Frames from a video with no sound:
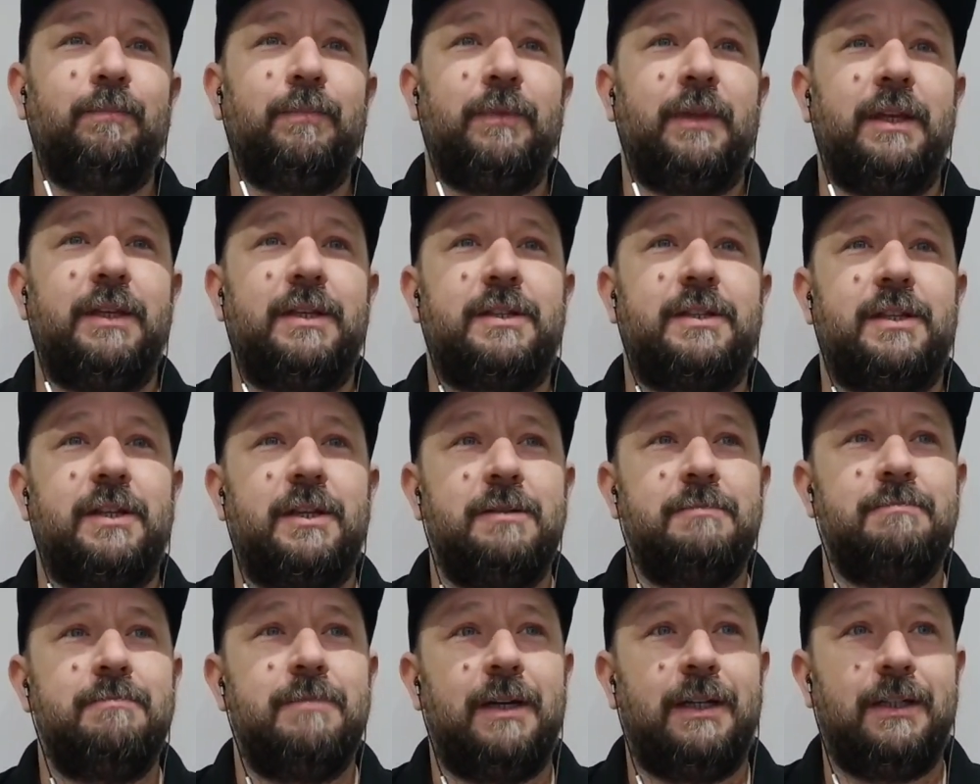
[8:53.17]
it's
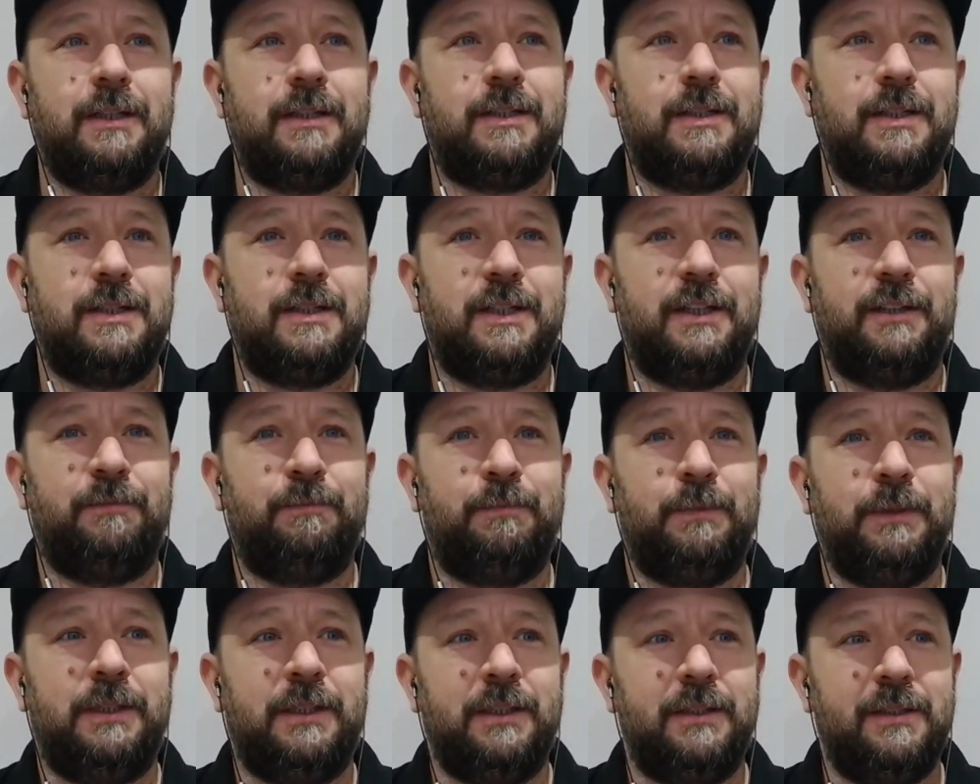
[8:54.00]
so
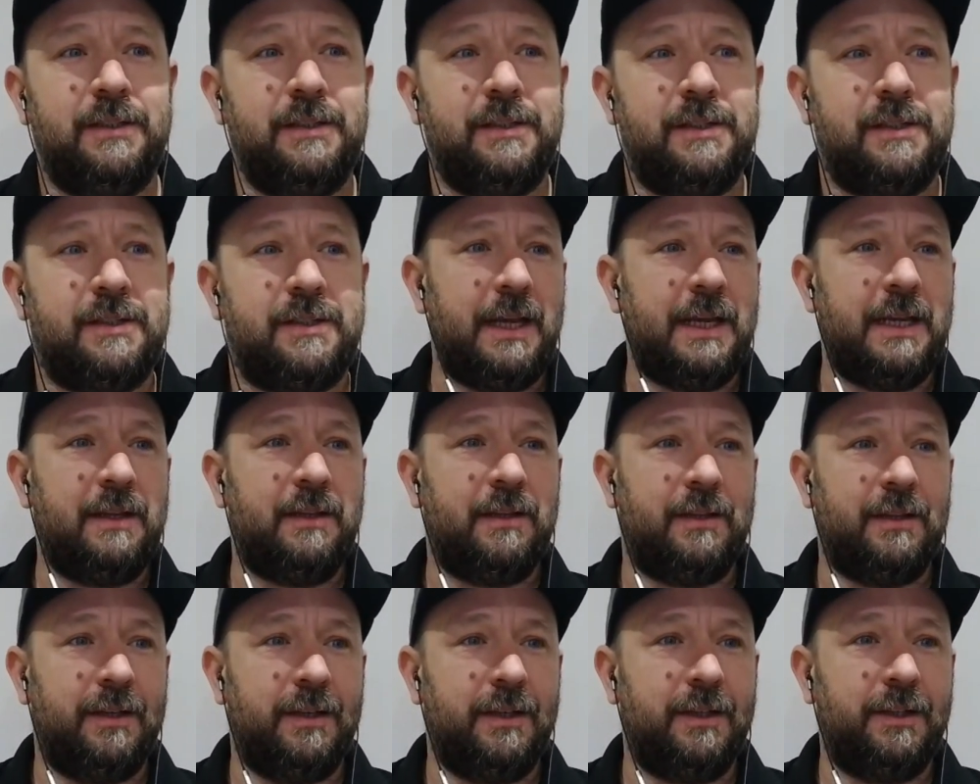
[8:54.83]
meditative because
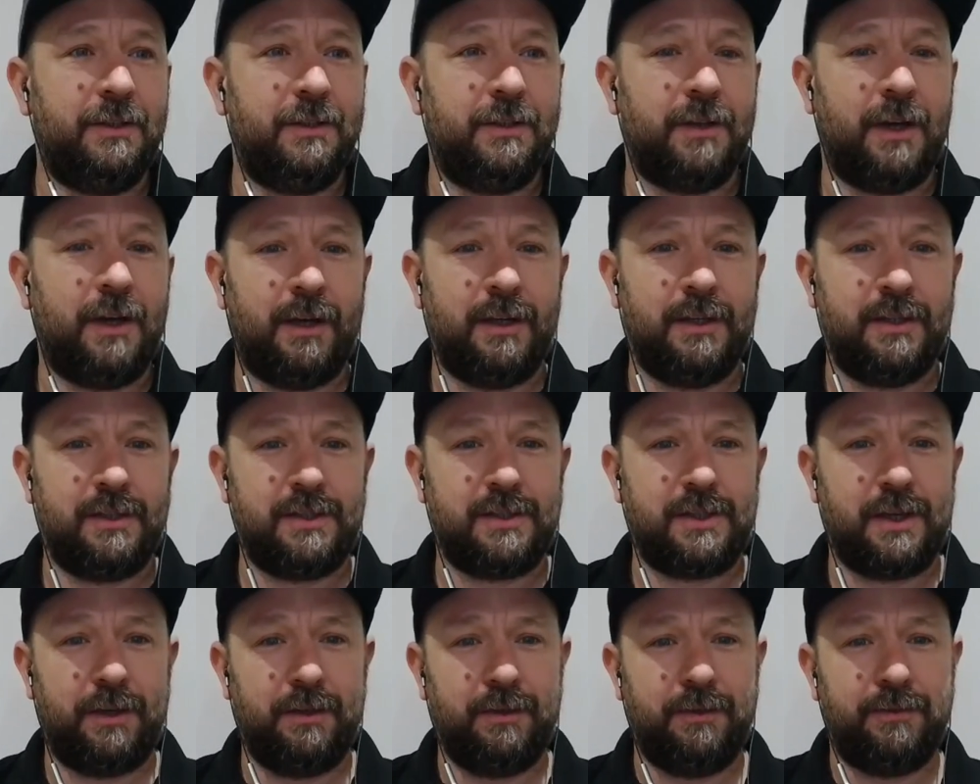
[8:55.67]
either you're
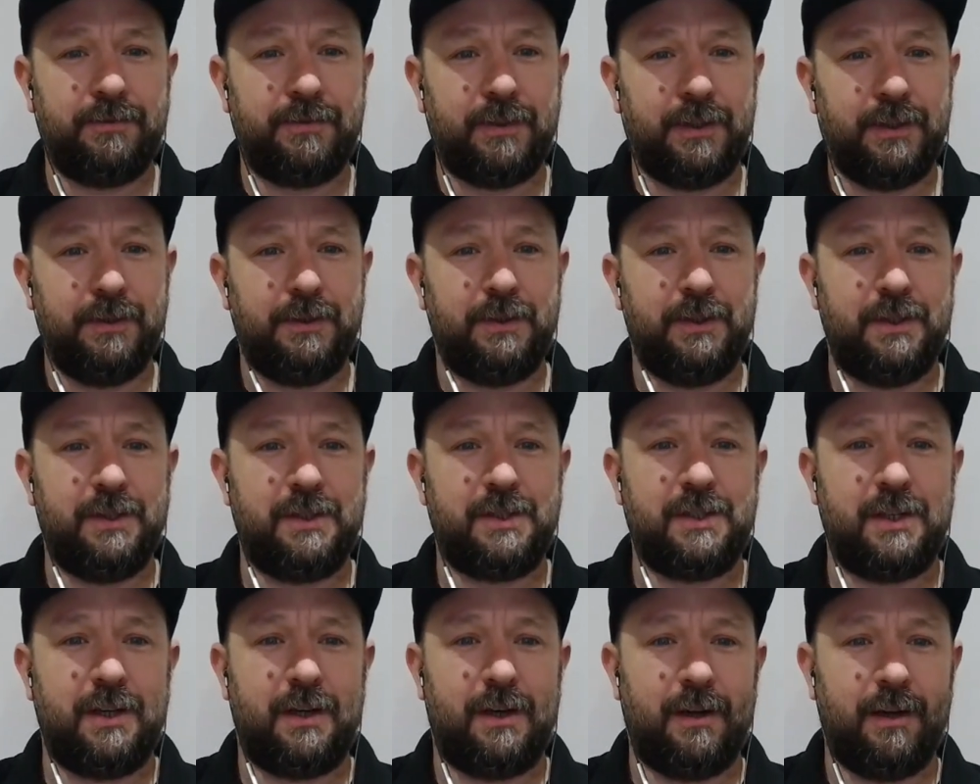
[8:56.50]
so
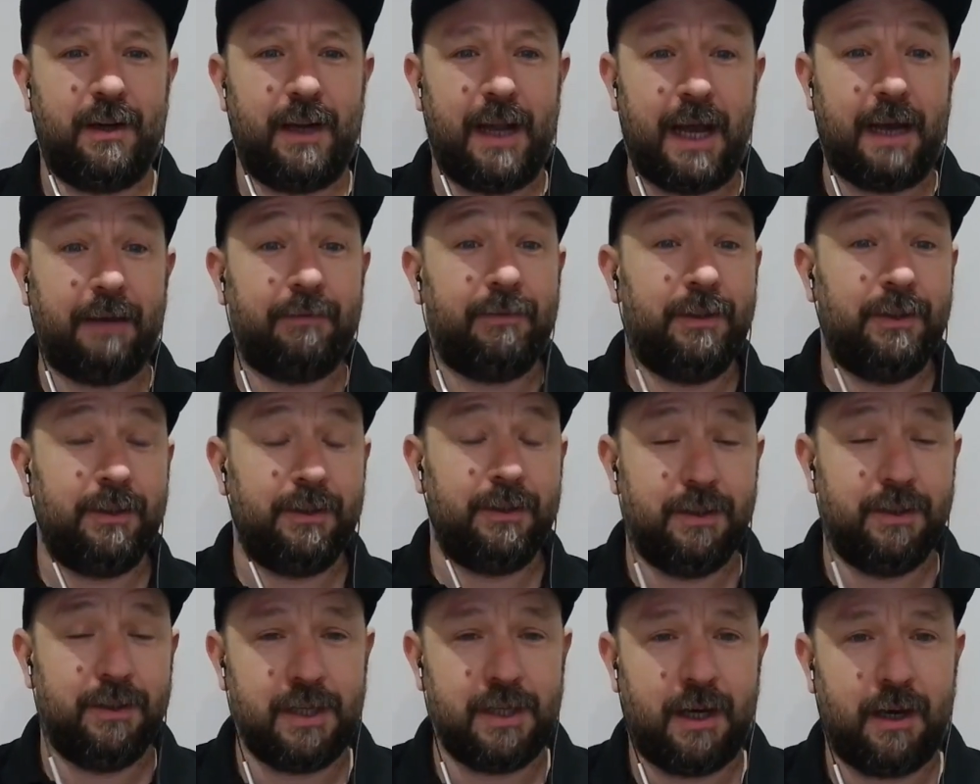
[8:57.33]
focused on having a
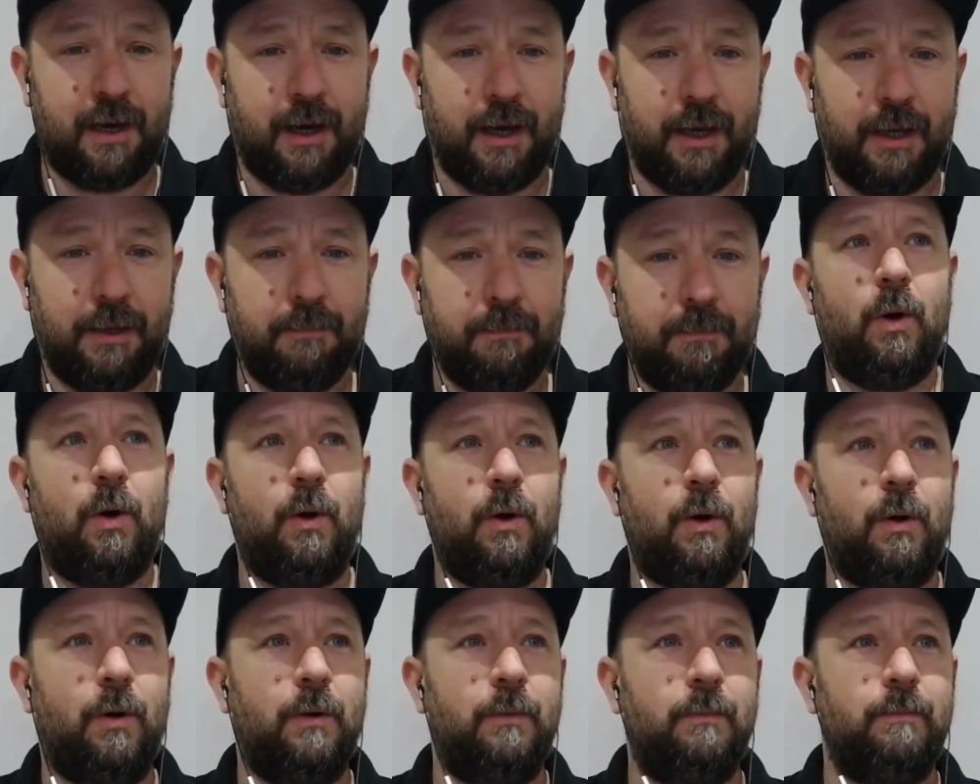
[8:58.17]
good time,
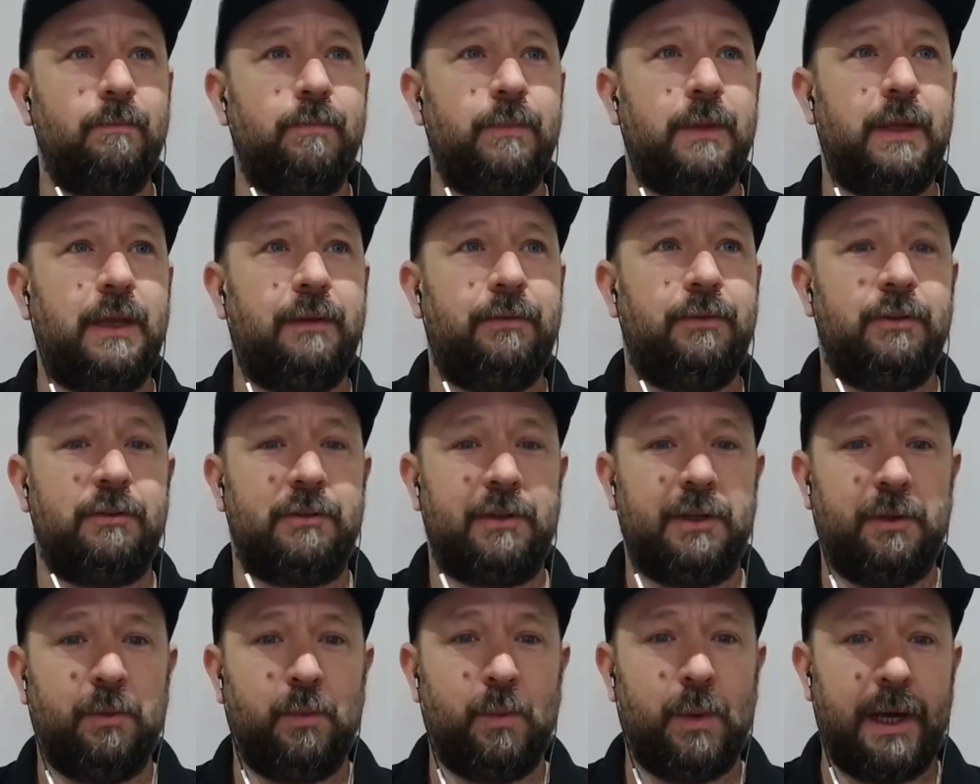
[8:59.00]
or if you're
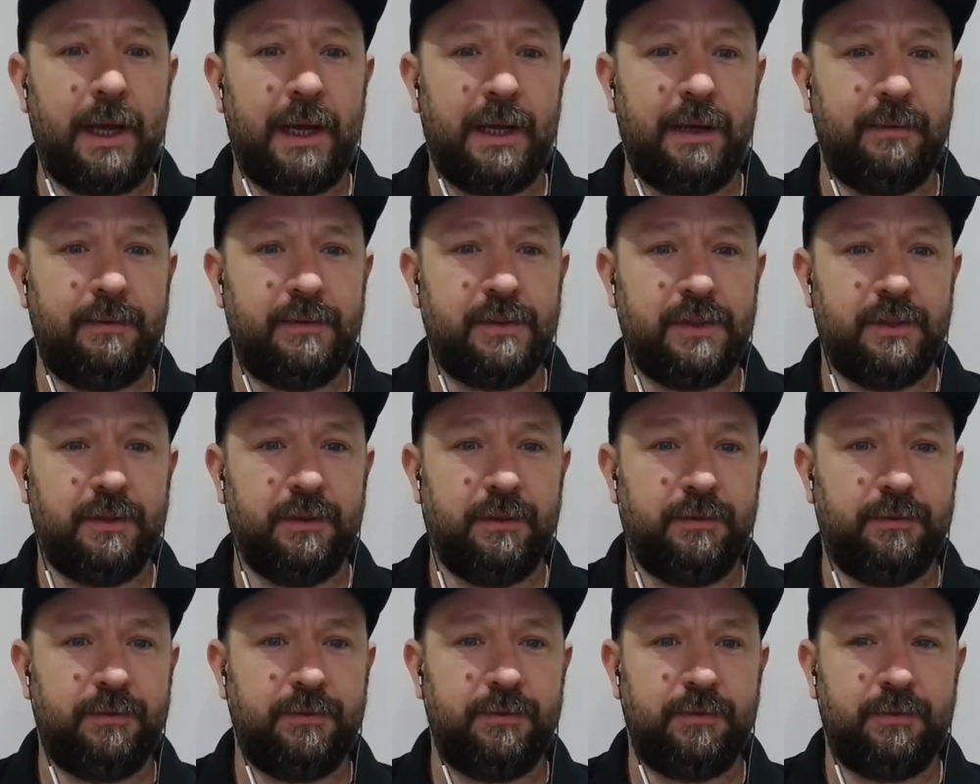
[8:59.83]
in waves
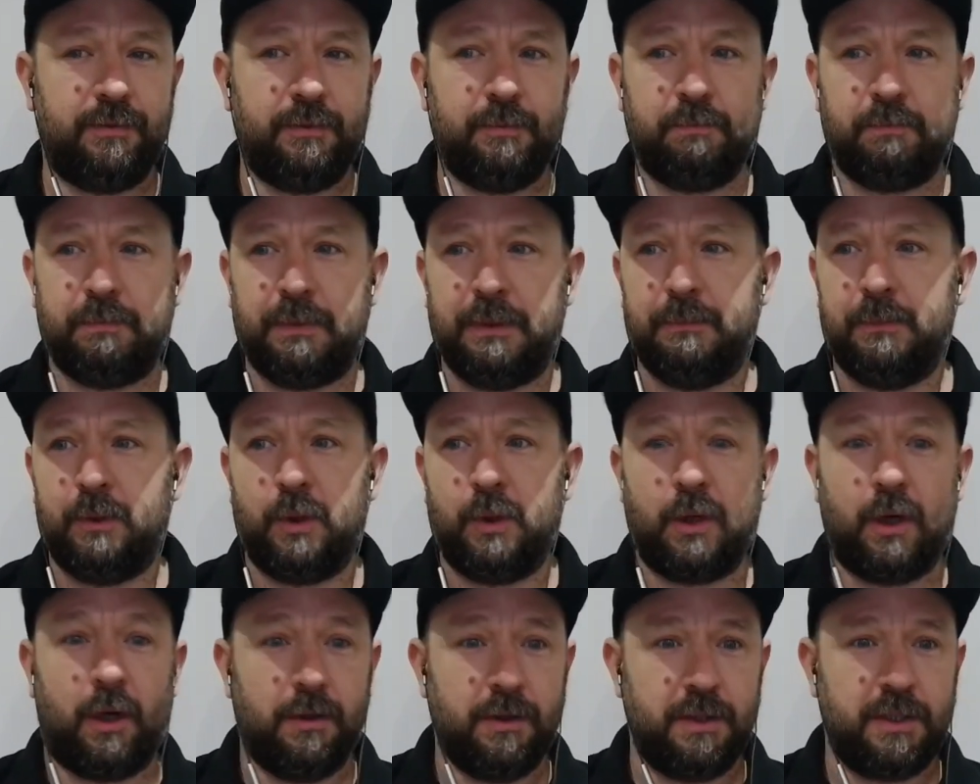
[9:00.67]
of a bit more
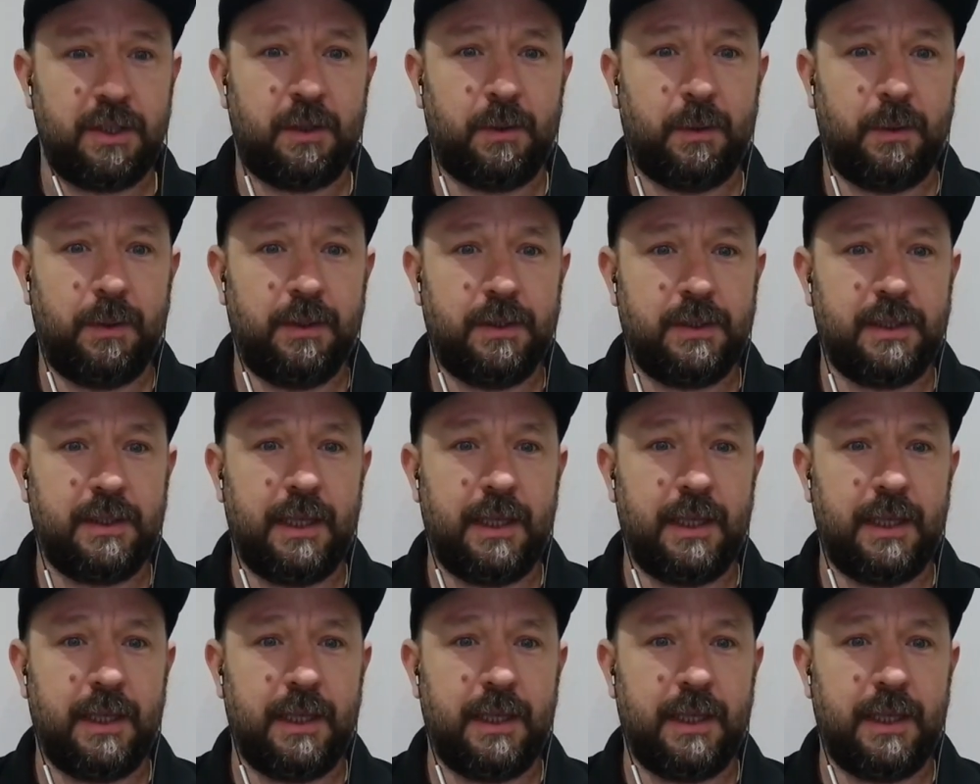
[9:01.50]
consequence,